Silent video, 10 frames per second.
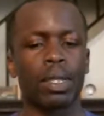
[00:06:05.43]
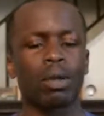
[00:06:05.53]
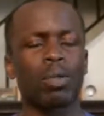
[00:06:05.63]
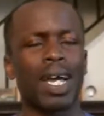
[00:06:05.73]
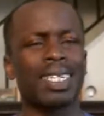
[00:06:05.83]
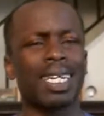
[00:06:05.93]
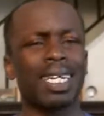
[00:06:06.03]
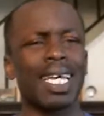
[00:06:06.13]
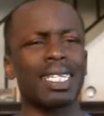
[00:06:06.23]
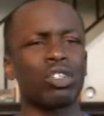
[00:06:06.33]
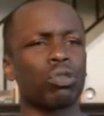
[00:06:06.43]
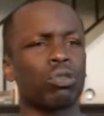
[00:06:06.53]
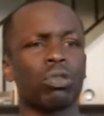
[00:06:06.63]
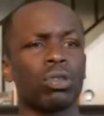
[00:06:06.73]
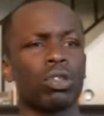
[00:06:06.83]
write a letter
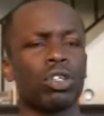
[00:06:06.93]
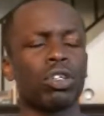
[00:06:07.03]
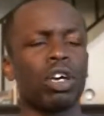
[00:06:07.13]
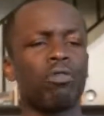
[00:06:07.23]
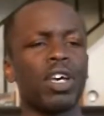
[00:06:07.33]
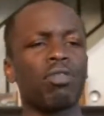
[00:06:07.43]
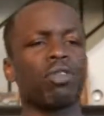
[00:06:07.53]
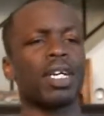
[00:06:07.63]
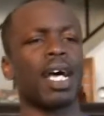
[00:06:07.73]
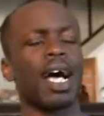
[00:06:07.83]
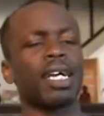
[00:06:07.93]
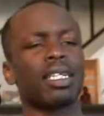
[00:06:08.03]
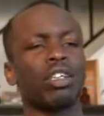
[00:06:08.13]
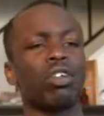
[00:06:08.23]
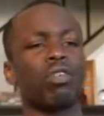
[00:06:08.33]
to your favorite actor,
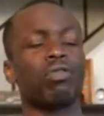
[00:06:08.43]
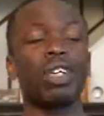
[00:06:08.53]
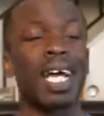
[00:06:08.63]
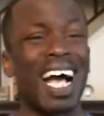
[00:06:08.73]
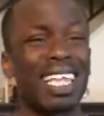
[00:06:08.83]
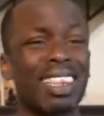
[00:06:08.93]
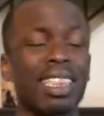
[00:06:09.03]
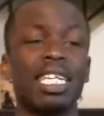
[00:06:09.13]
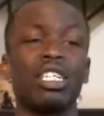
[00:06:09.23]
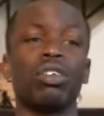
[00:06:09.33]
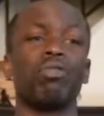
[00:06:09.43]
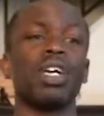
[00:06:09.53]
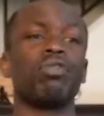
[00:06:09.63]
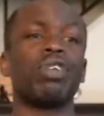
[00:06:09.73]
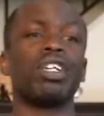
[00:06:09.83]
your favorite athlete, your
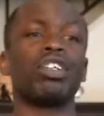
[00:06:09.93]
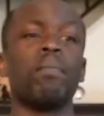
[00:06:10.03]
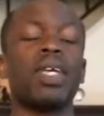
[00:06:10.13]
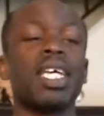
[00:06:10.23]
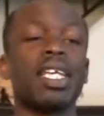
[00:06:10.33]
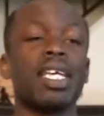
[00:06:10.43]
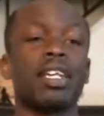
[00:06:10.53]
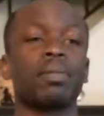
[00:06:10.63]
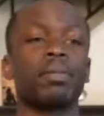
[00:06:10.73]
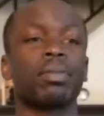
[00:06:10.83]
favorite comedian.